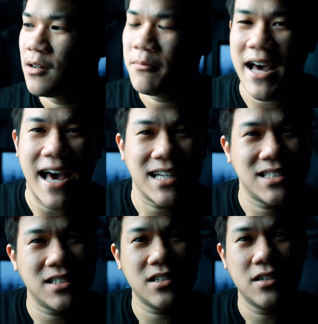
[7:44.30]
by
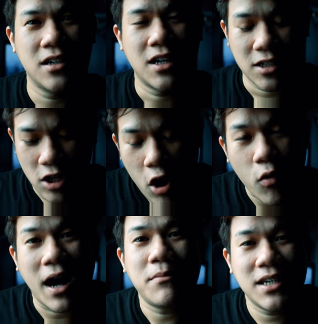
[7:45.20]
accident? No,
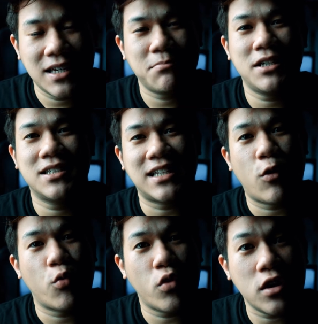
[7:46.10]
I'm here because I
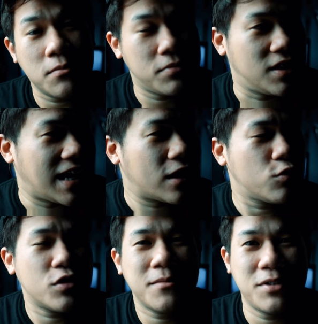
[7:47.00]
want to be. I don't
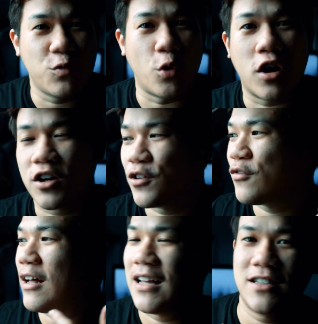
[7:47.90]
want to be walking
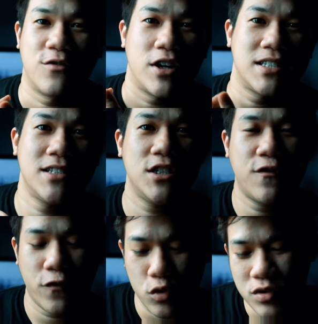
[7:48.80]
around like the rest of these
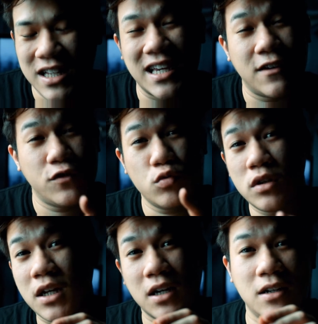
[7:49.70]
fools. Like, if you were
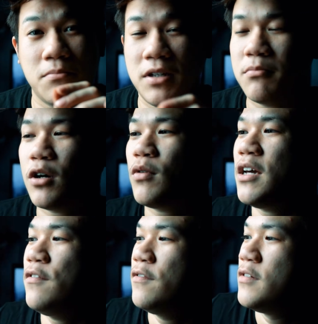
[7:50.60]
lucky to be my
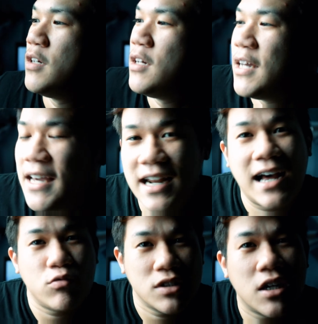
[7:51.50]
wife, and
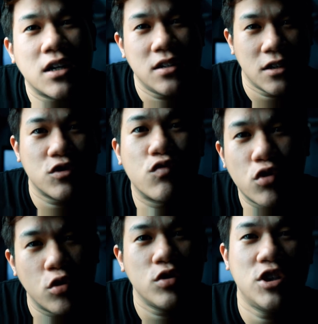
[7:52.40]
I was lucky enough to
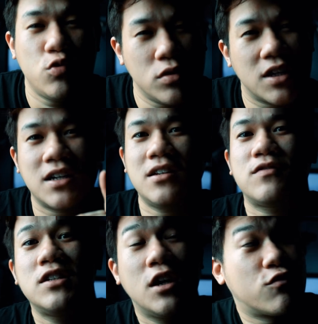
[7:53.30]
roll you, and you were lucky
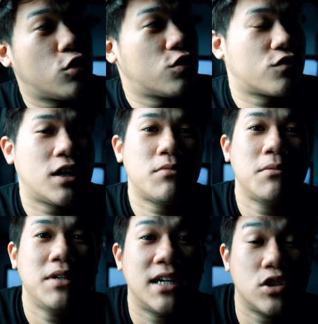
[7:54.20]
enough to get rolled around by
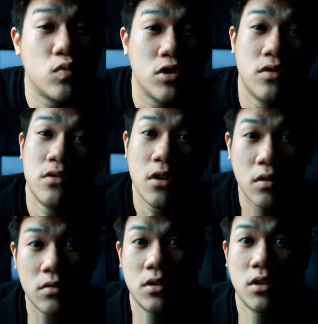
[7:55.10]
me, I just want you to know,